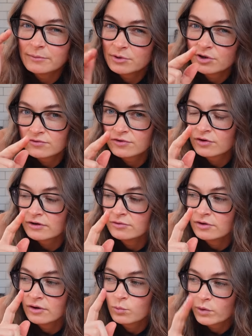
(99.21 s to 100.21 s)
Let me know if you know
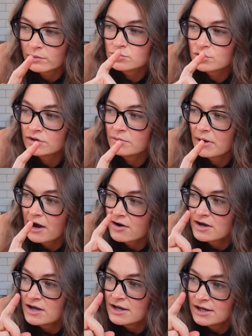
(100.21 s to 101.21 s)
what I'm talking
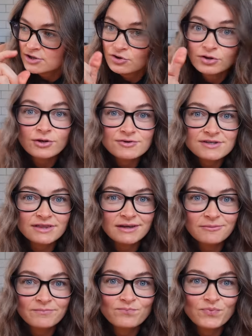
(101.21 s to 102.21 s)
about. You can loosen
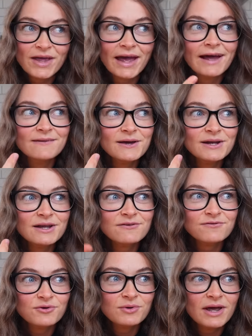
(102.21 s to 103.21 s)
them. And then
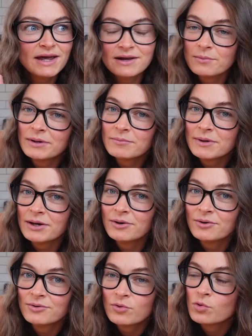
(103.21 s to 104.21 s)
if you eat a big
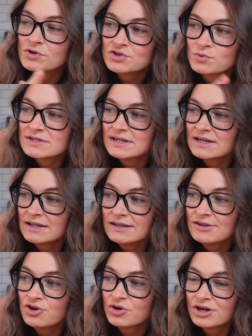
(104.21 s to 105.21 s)
meal or towards the,
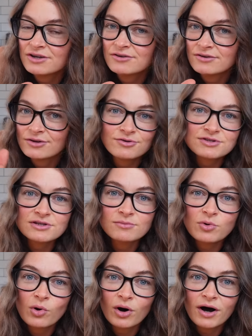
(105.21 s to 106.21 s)
you can loosen
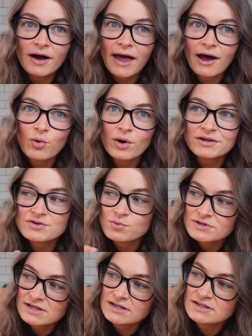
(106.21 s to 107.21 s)
them more or
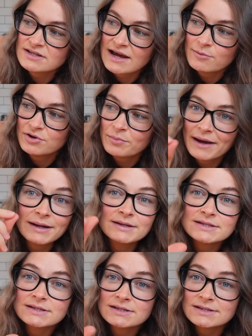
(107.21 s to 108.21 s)
towards the end of the day when your
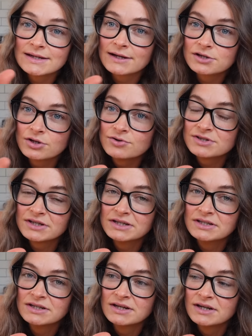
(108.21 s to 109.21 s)
pants start to
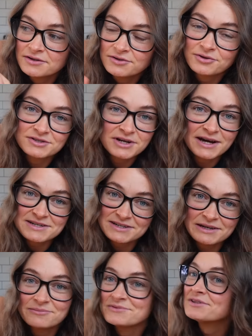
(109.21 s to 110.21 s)
loosen, you can tighten them.